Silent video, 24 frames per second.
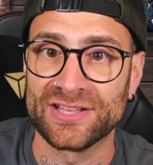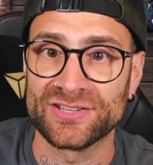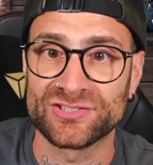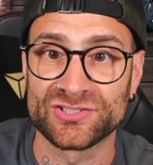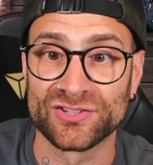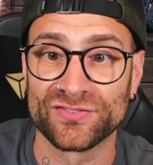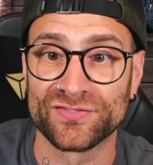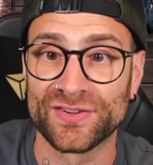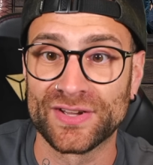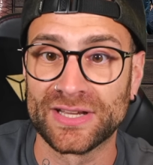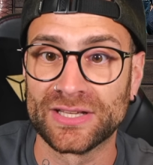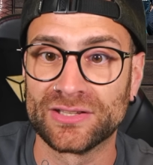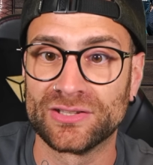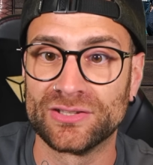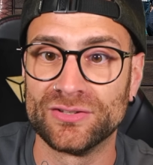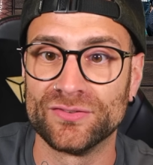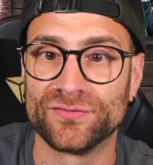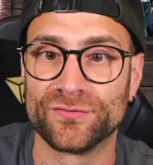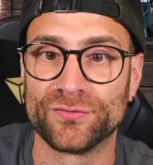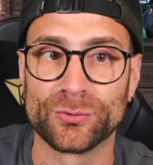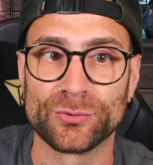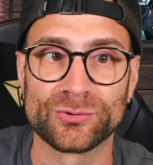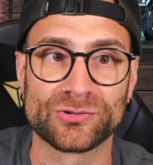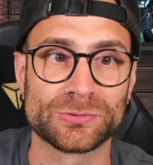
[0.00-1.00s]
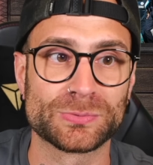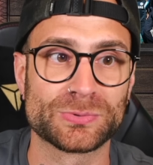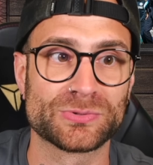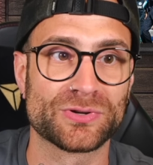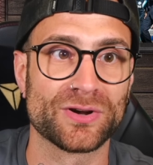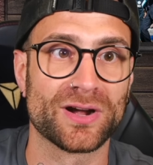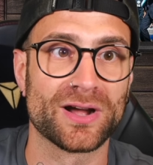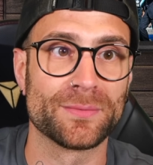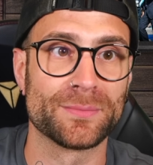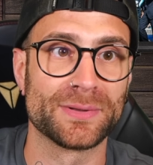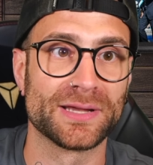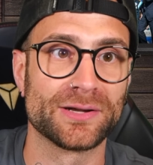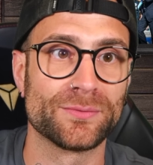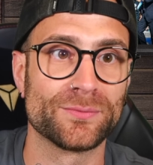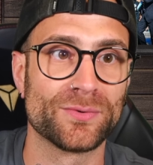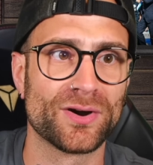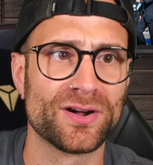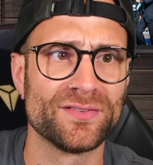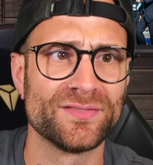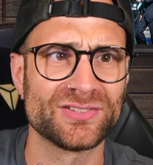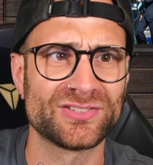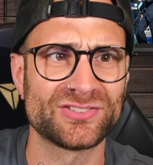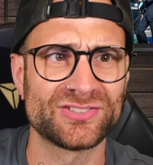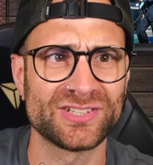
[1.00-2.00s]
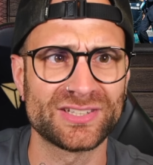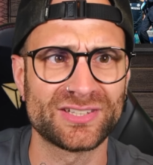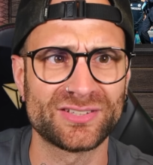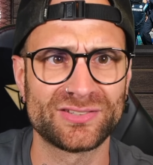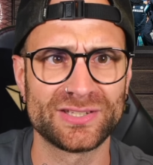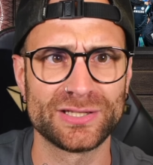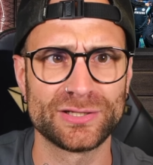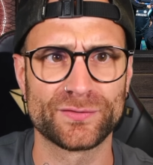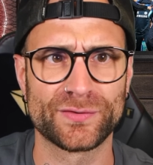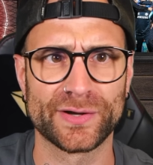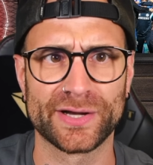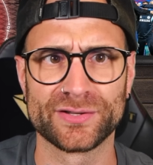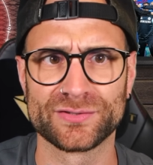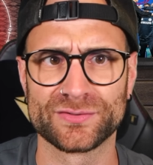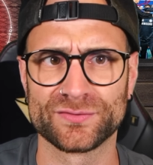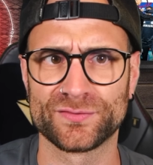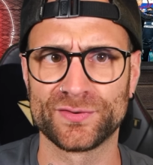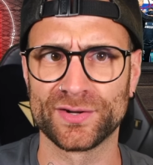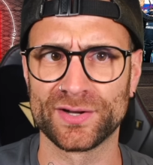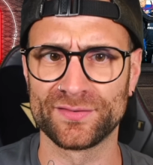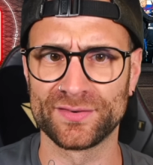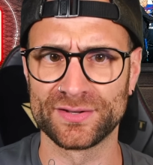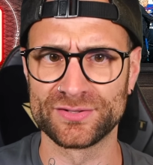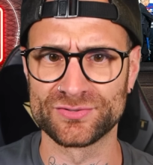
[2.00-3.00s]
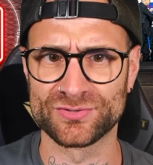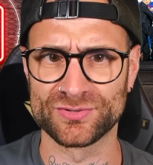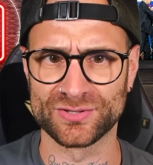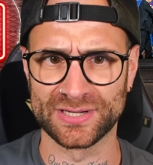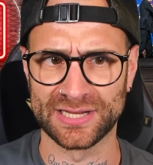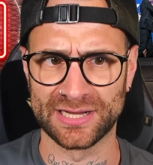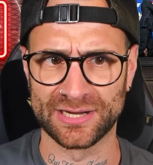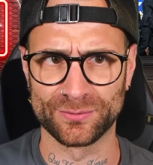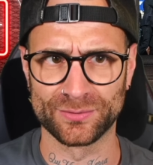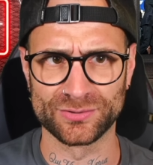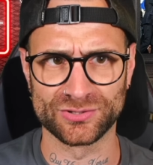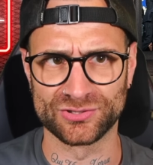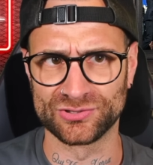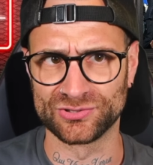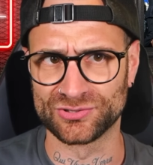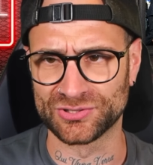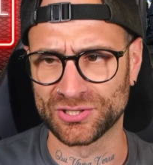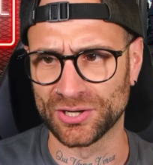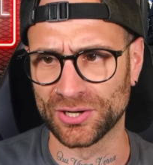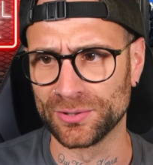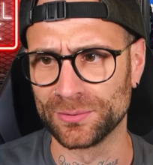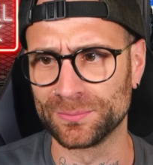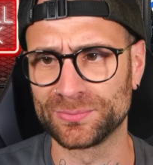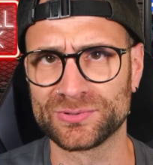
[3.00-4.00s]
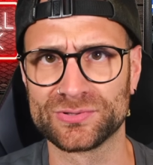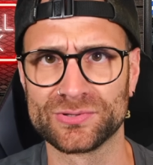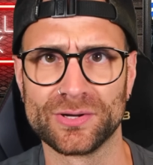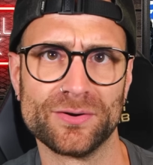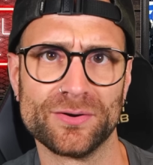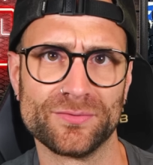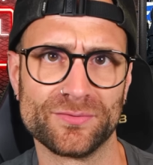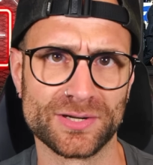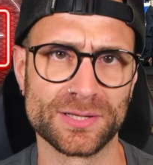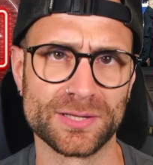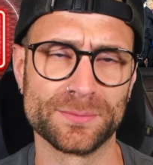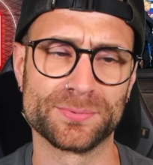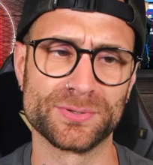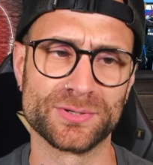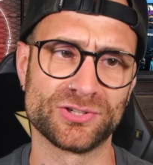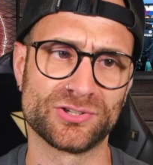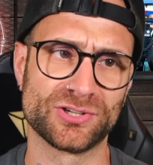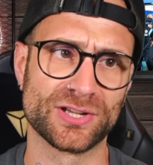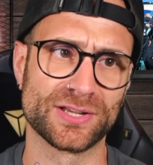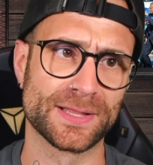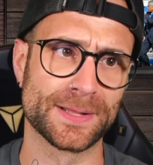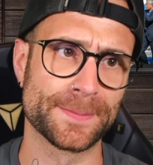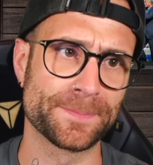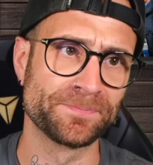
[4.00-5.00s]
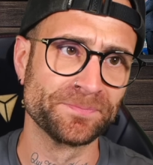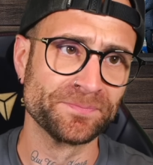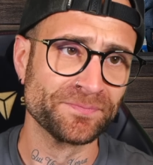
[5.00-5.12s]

So thank you for subscribing. We're over 16,500 now, which is dope. So I really appreciate that.